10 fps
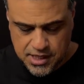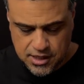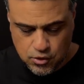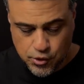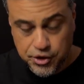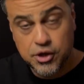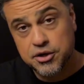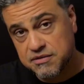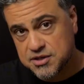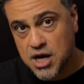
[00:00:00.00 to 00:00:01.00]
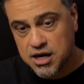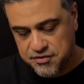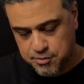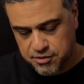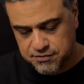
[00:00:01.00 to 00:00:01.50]
Or you can go to photography
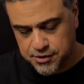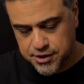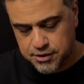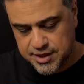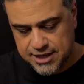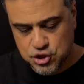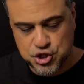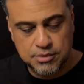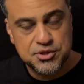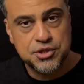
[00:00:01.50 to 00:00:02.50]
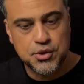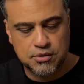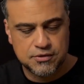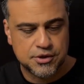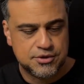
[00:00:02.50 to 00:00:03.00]
portfolio. That jumps you
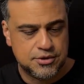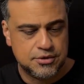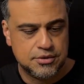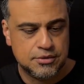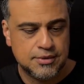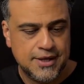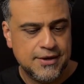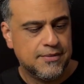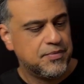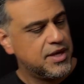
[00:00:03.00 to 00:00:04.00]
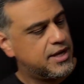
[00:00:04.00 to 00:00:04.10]
over to an